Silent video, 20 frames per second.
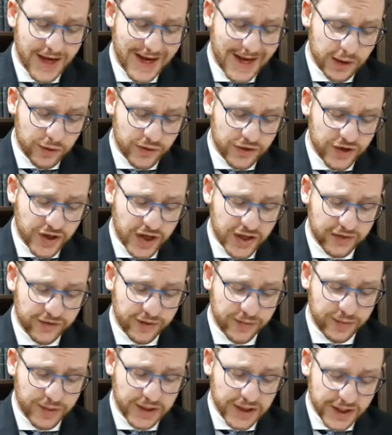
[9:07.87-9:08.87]
outside of
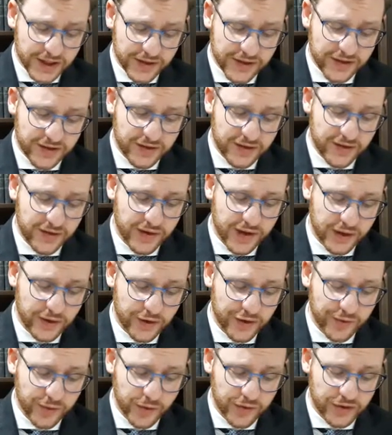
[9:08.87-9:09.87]
the place that
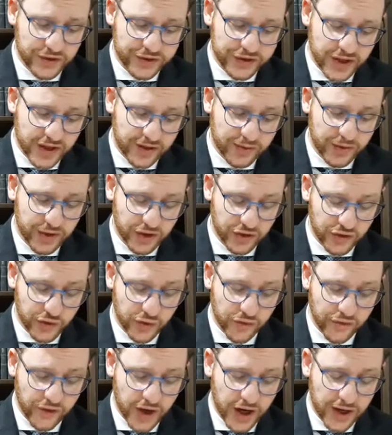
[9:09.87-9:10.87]
you're supposed to shecht, meaning
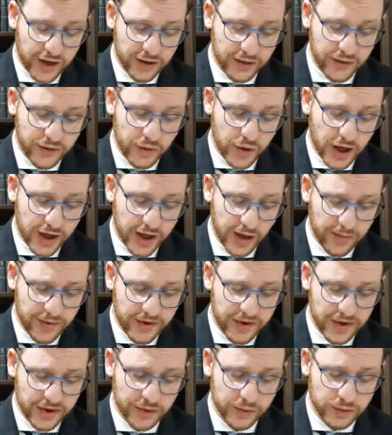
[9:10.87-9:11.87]
too high up in
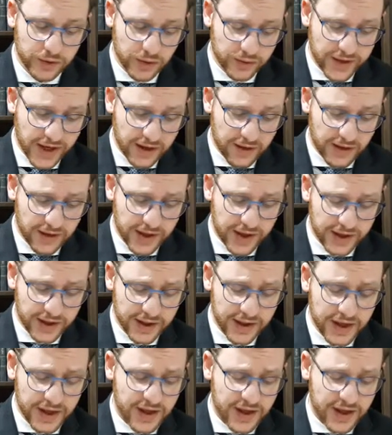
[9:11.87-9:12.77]
the neck, too low down in the neck.